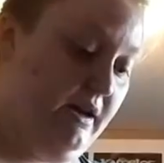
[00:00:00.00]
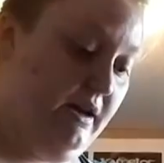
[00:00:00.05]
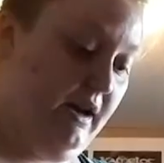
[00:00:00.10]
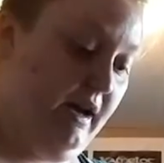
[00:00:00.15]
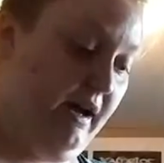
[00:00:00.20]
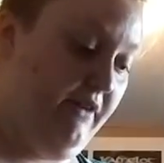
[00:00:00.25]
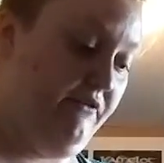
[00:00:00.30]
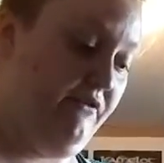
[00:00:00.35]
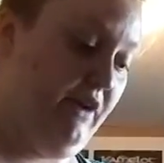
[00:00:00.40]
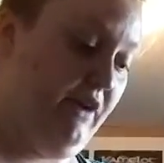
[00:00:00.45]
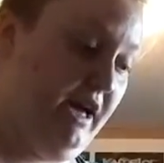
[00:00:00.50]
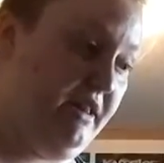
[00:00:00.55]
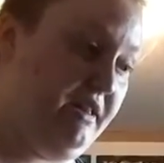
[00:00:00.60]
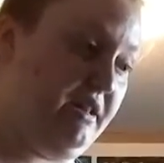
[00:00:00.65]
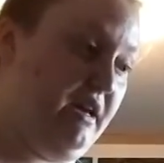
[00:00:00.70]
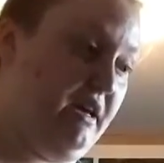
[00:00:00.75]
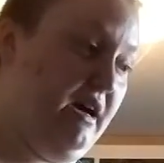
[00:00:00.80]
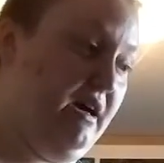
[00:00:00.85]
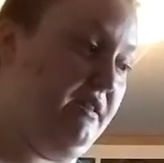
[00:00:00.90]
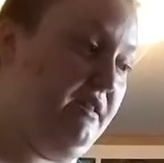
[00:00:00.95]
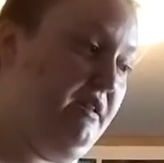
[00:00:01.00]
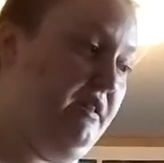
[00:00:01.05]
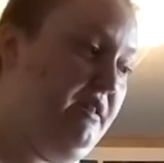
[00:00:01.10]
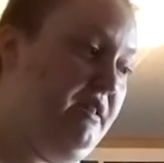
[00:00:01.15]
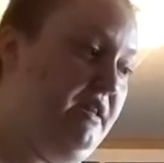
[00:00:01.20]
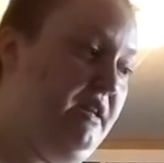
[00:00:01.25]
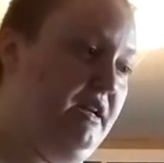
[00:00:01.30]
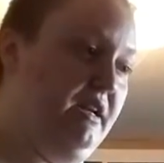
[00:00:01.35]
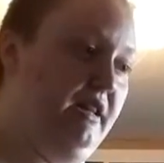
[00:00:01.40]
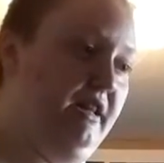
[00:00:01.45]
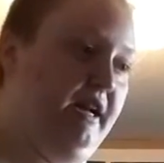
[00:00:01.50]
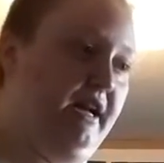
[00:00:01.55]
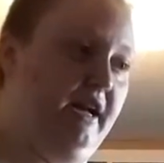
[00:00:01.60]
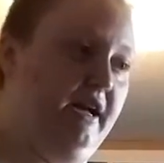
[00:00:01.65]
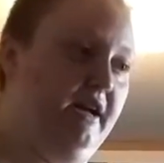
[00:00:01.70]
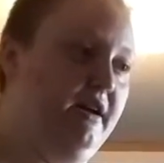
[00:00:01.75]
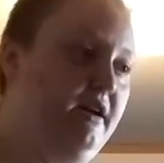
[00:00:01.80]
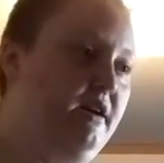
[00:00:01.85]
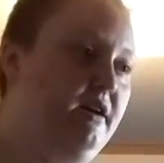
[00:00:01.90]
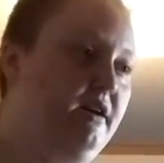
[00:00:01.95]
I have Vasquez and
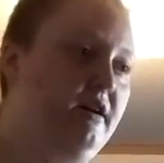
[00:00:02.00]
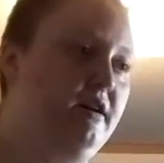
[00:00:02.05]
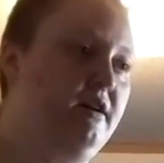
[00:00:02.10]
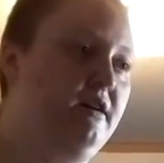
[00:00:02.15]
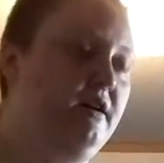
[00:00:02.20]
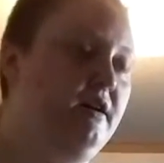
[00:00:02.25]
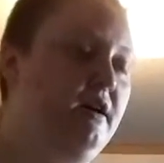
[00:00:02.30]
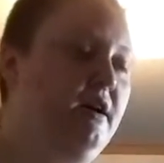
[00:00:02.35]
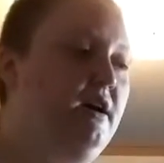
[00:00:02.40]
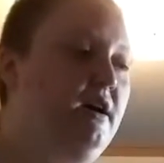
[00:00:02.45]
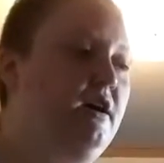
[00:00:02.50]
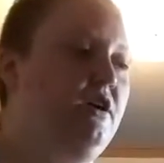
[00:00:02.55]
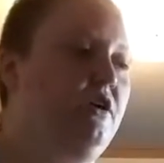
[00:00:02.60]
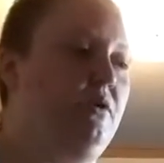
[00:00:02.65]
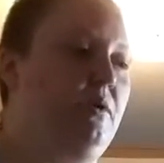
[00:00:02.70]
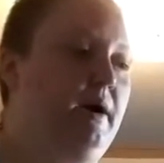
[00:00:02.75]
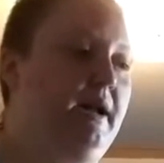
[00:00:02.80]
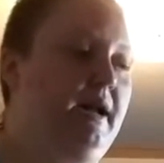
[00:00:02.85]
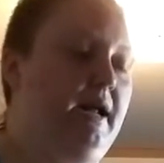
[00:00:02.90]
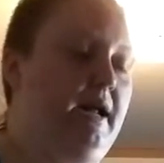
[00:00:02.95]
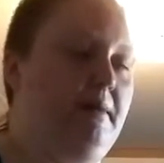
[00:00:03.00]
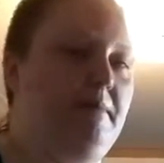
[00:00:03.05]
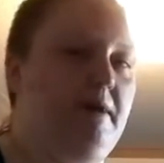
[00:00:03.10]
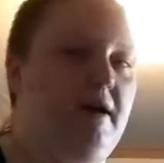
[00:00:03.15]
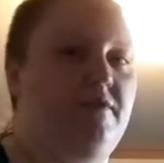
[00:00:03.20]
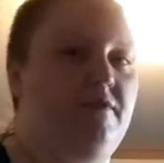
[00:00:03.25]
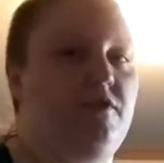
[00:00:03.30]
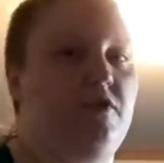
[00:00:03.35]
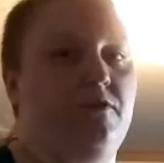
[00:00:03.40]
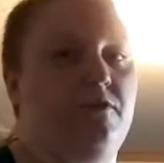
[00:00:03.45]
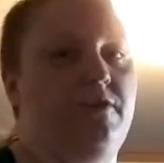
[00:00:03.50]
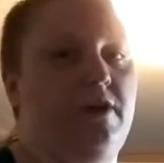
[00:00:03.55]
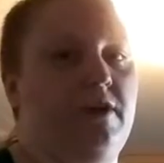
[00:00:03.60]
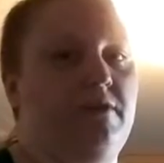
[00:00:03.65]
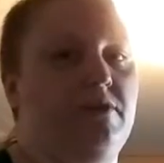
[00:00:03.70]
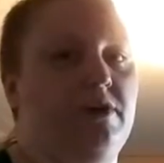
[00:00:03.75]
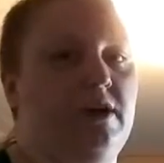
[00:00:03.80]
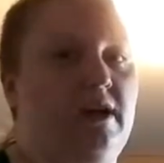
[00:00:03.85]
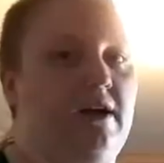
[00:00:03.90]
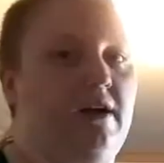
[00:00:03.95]
Siddeley, who I named after
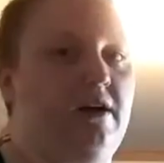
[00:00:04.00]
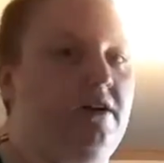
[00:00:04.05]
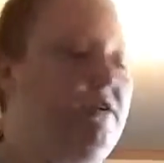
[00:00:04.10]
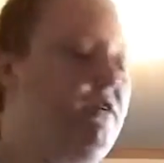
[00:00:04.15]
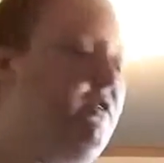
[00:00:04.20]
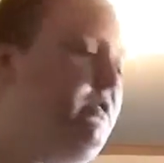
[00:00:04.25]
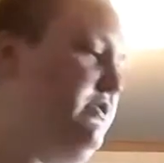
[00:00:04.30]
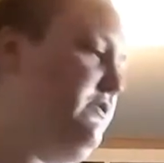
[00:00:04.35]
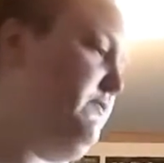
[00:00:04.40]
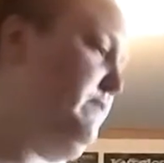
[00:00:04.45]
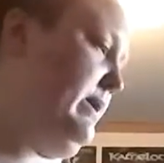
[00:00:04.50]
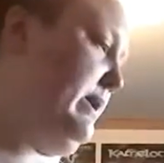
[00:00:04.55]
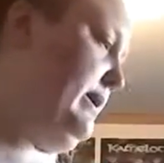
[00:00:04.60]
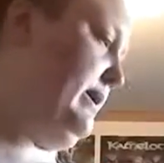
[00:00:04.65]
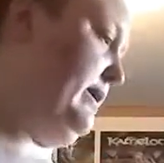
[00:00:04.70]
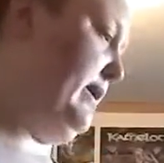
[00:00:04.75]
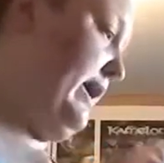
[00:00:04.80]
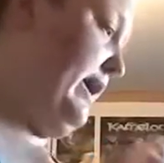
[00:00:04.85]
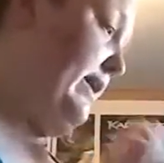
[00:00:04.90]
favorite characters of mine.